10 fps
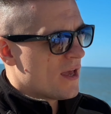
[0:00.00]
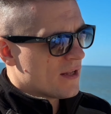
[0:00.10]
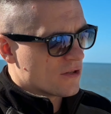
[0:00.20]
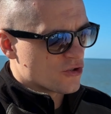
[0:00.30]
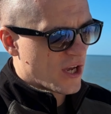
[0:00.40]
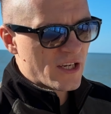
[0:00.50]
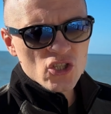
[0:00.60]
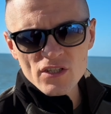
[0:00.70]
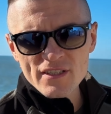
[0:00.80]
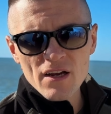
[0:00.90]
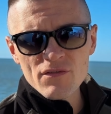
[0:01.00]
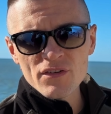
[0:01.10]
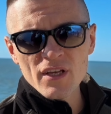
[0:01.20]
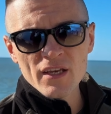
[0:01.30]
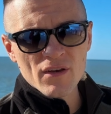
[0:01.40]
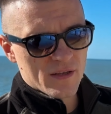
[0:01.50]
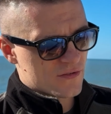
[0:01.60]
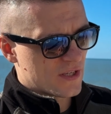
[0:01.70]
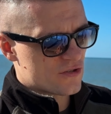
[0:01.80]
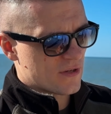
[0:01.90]
education is everything.
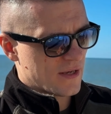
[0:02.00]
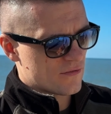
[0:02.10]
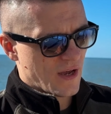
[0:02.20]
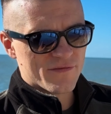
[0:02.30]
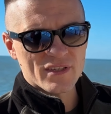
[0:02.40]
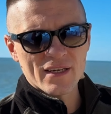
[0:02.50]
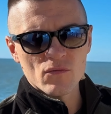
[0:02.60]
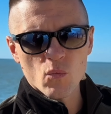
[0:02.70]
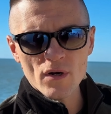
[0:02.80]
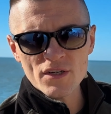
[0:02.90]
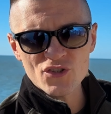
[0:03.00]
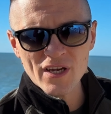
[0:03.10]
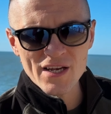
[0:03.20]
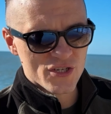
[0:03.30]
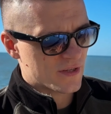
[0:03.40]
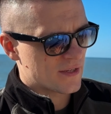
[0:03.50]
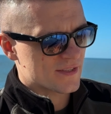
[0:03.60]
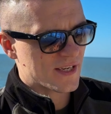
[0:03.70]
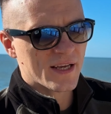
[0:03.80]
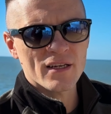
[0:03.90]
You have to get one education, then the
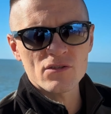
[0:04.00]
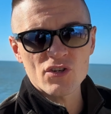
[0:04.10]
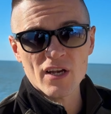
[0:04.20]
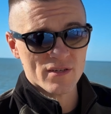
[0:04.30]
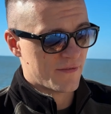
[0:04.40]
second education.